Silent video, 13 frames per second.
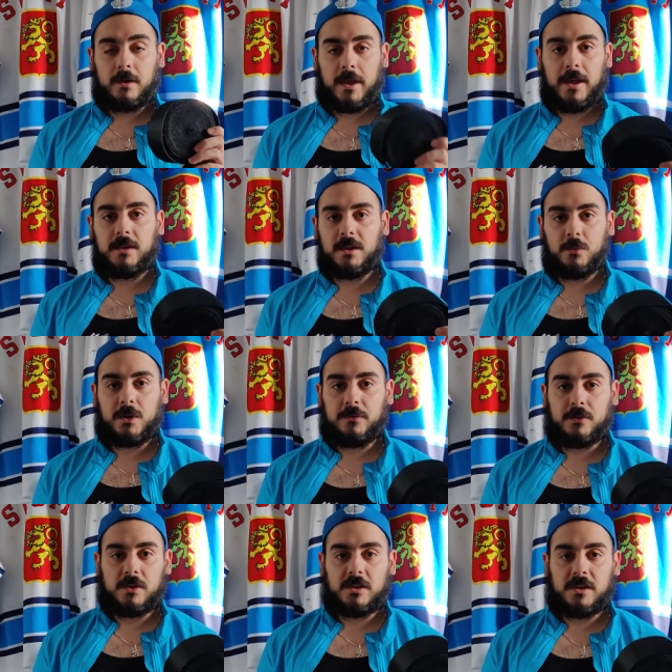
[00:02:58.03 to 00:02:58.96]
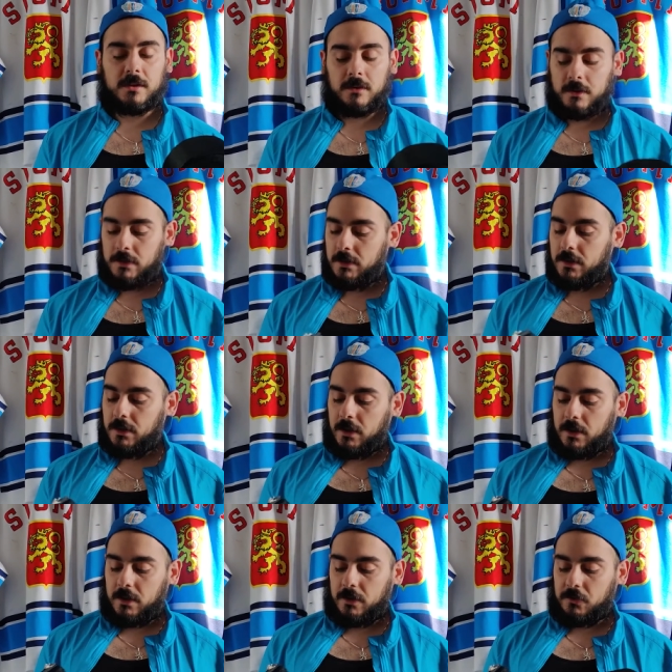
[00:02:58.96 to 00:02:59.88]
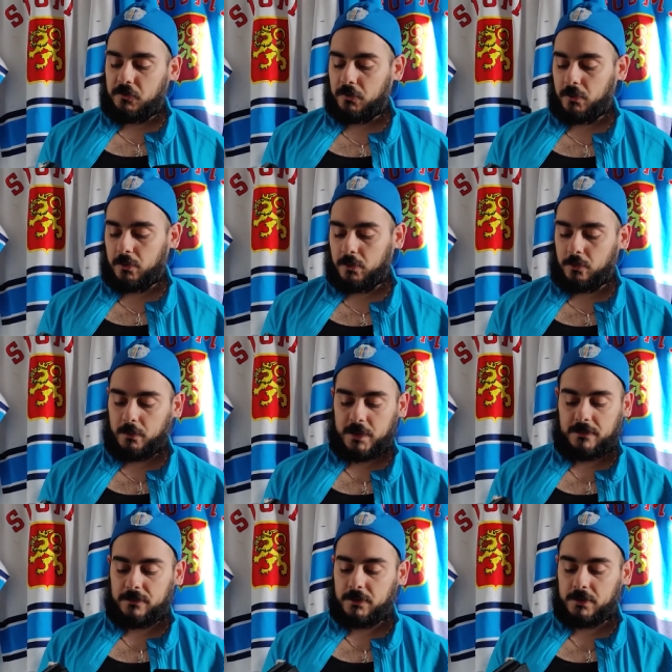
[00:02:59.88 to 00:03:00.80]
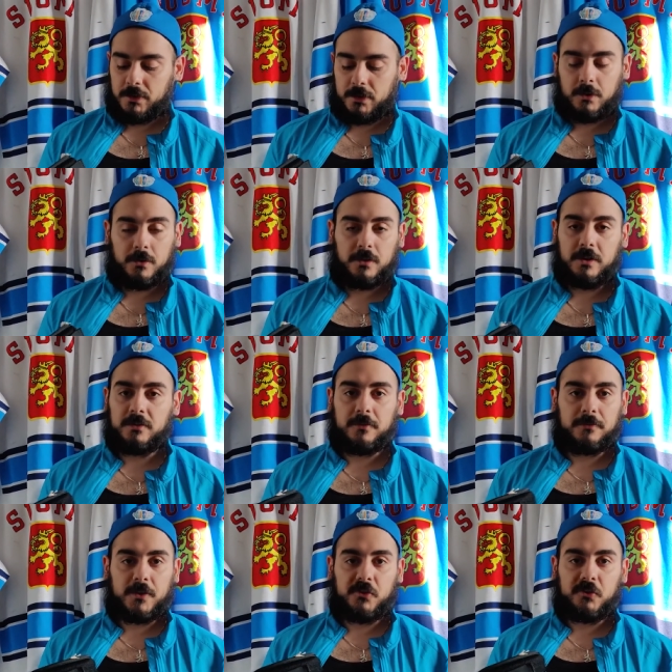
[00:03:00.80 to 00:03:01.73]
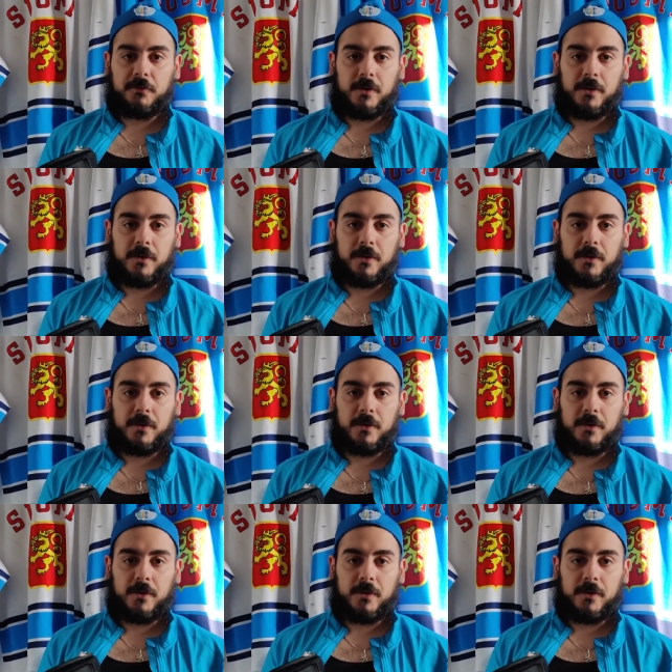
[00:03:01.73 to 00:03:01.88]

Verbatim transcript: handy whenever you need it. So whenever, you know, you need to fix